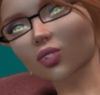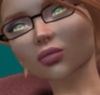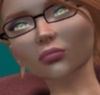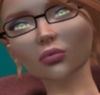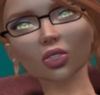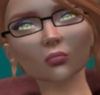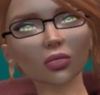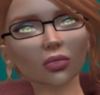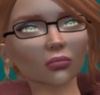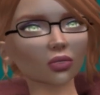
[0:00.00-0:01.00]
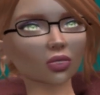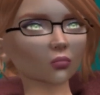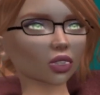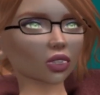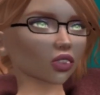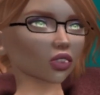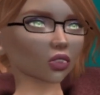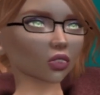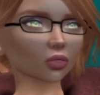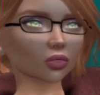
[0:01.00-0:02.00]
I may read a book to my
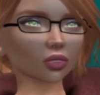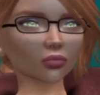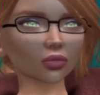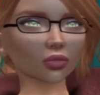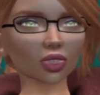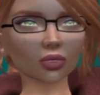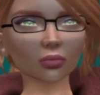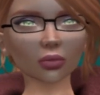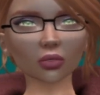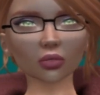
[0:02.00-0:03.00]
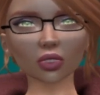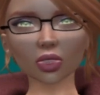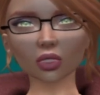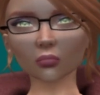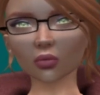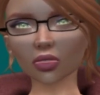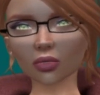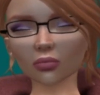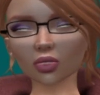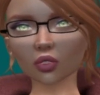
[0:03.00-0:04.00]
kids. I don't know. I
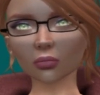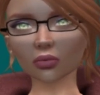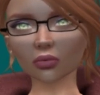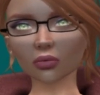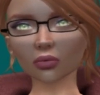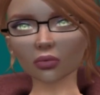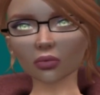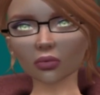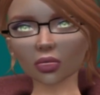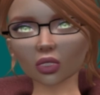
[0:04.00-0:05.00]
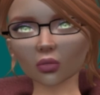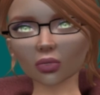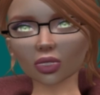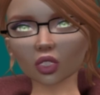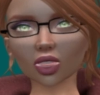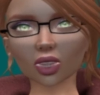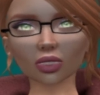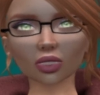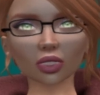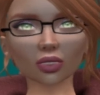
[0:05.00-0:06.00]
know tomorrow I have dress
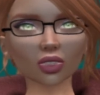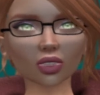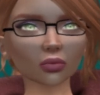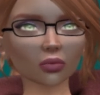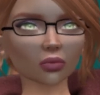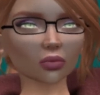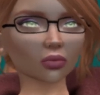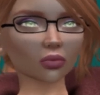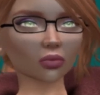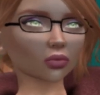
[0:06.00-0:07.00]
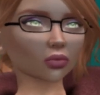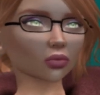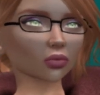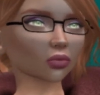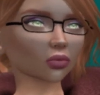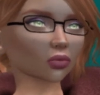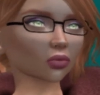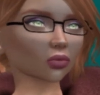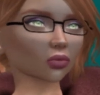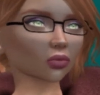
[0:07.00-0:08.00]
rehearsal for our Christmas show coming up
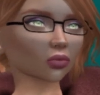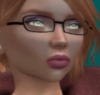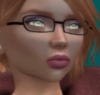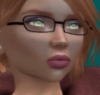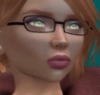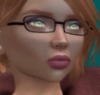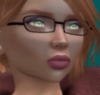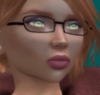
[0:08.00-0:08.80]
on the 15th.